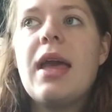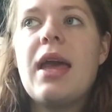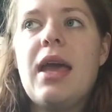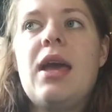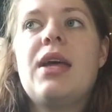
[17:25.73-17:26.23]

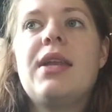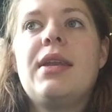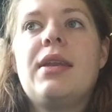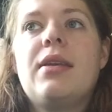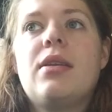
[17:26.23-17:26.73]

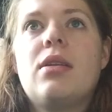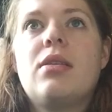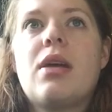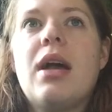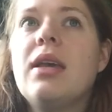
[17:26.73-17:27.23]
And
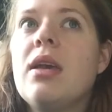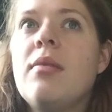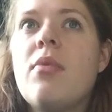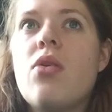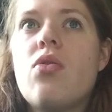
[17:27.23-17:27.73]
I
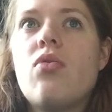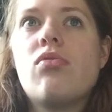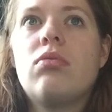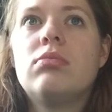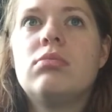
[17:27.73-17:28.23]
came
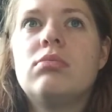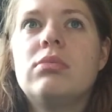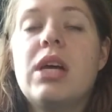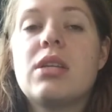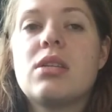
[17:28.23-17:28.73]
home
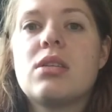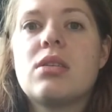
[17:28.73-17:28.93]
at